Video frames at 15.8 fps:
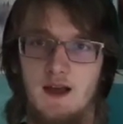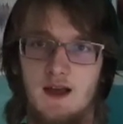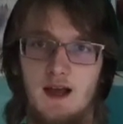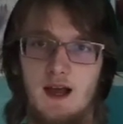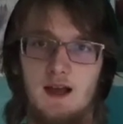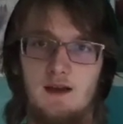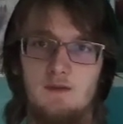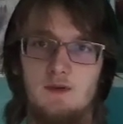
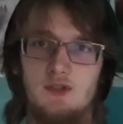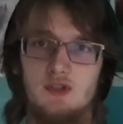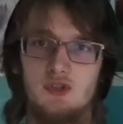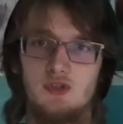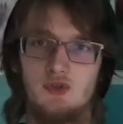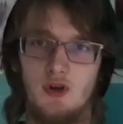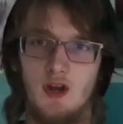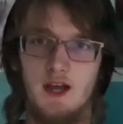I
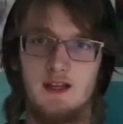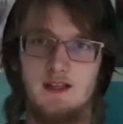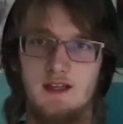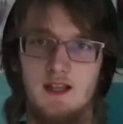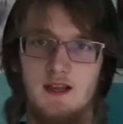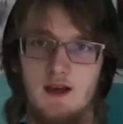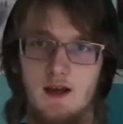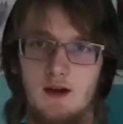was trying to
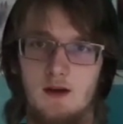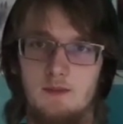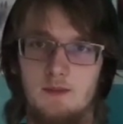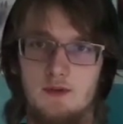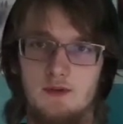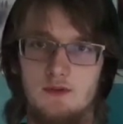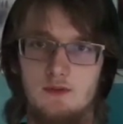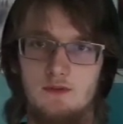get help
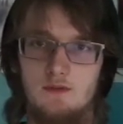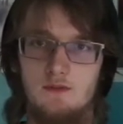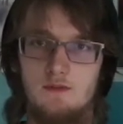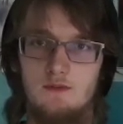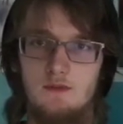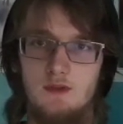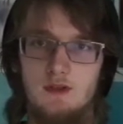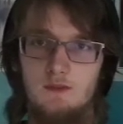
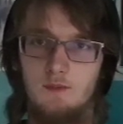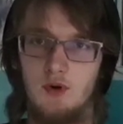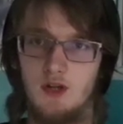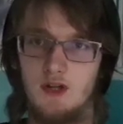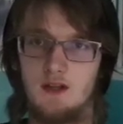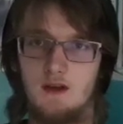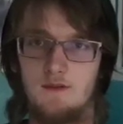putting